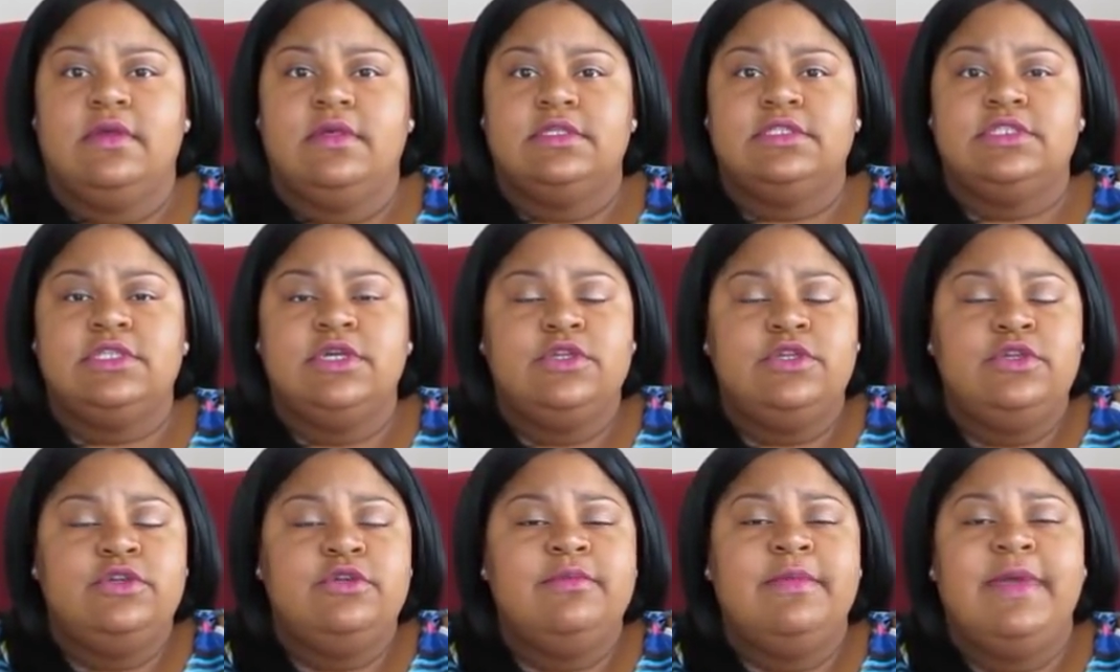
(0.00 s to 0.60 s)
So
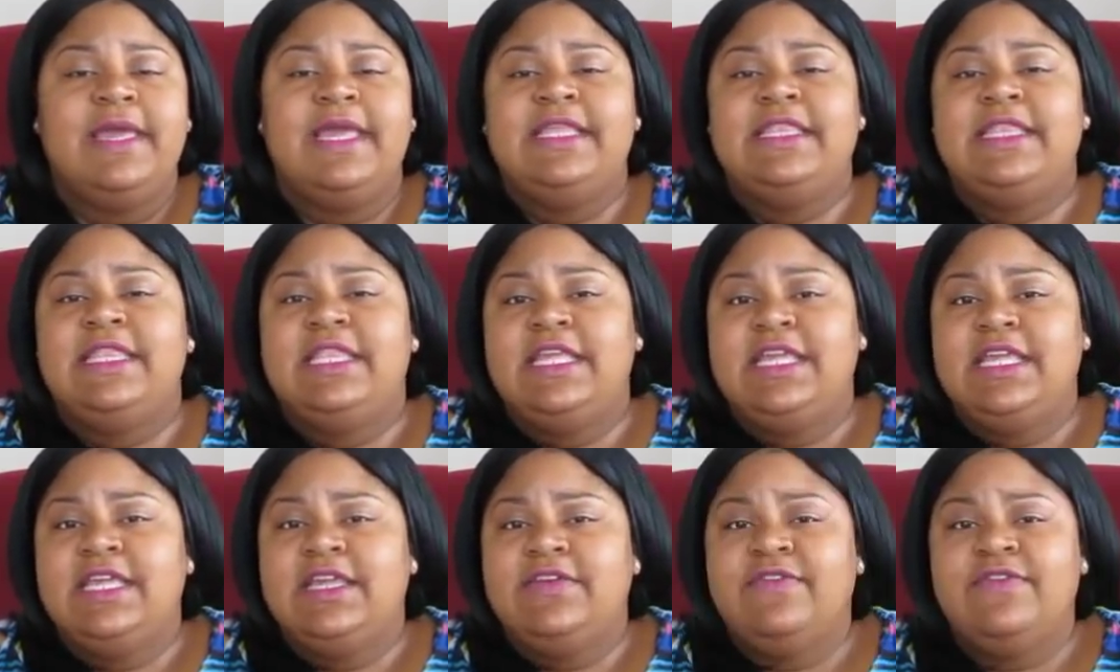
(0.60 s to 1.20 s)
you may
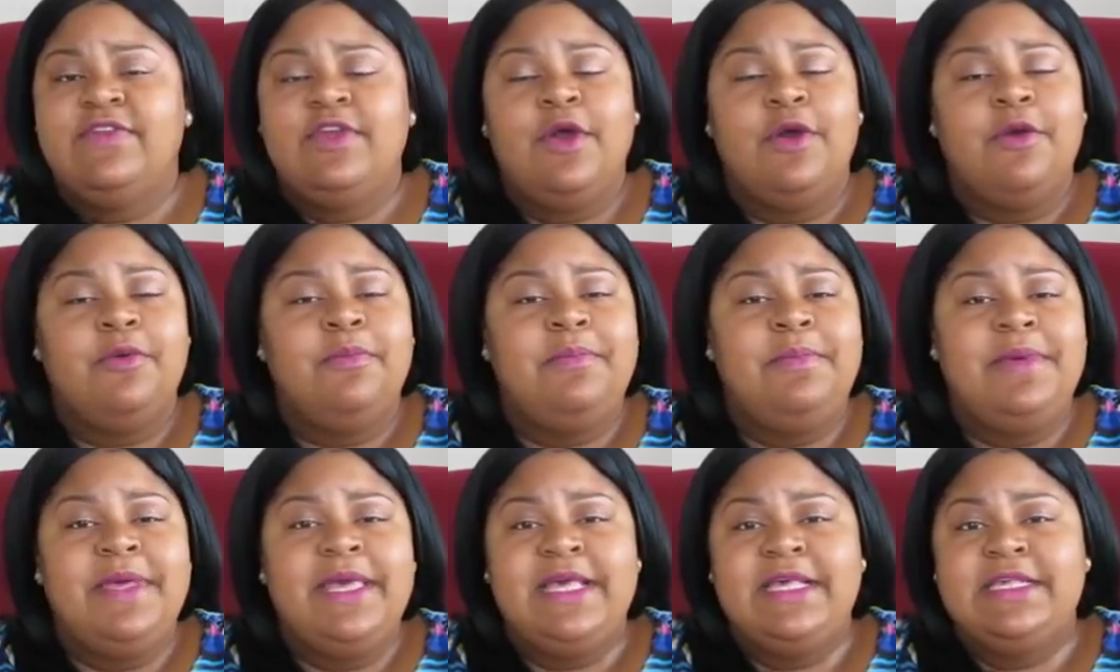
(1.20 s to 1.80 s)
live your
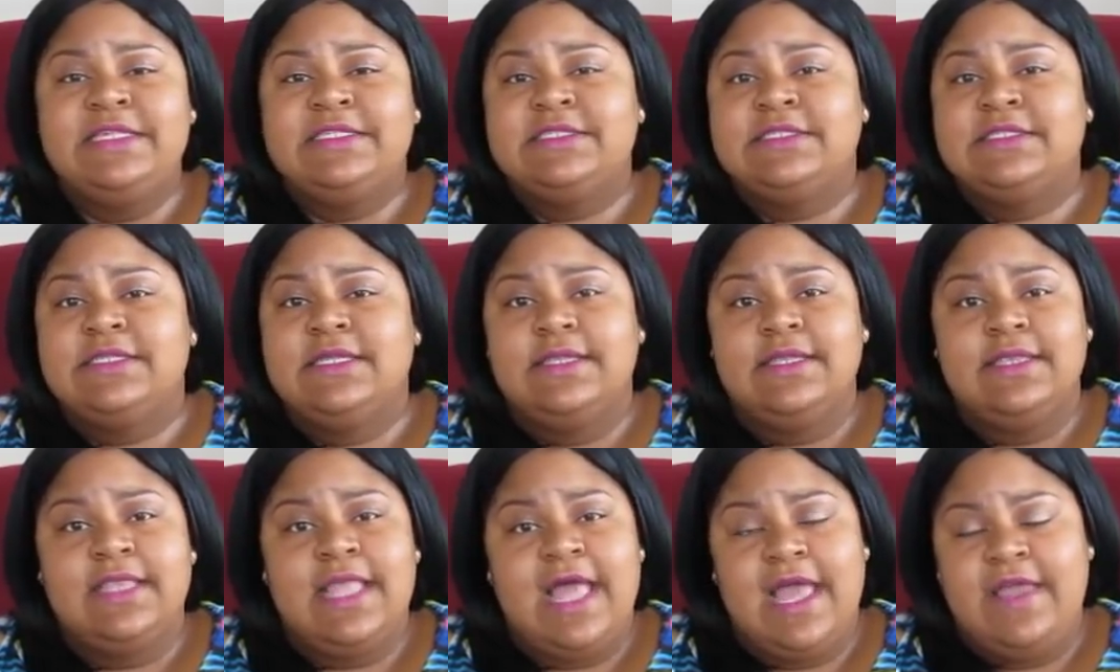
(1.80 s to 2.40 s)

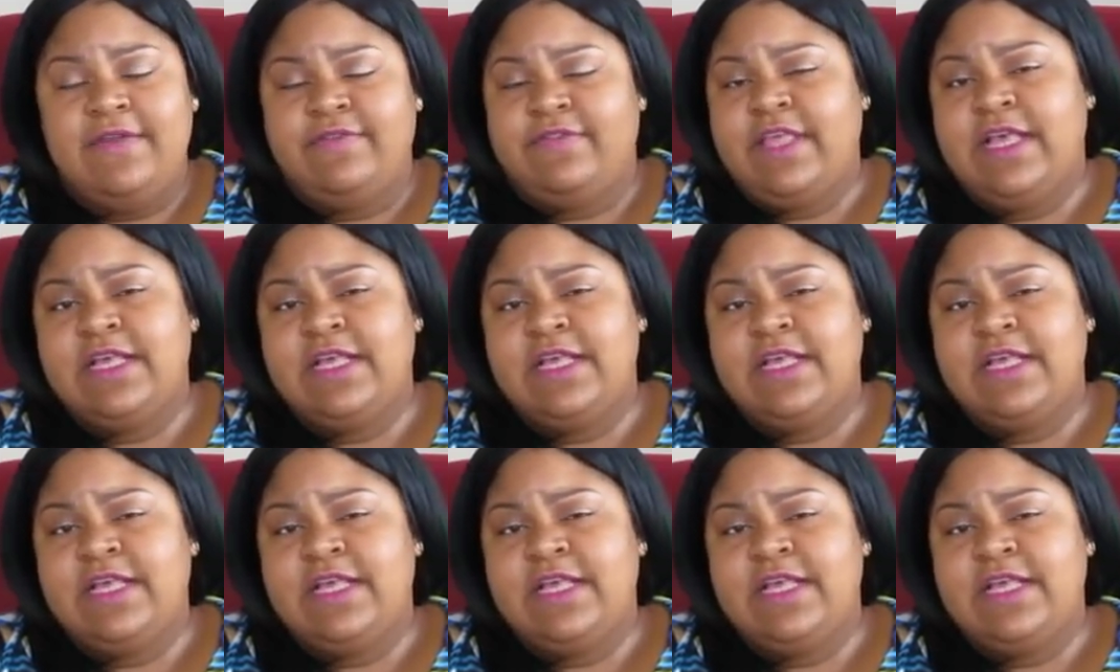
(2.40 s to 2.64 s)
best life.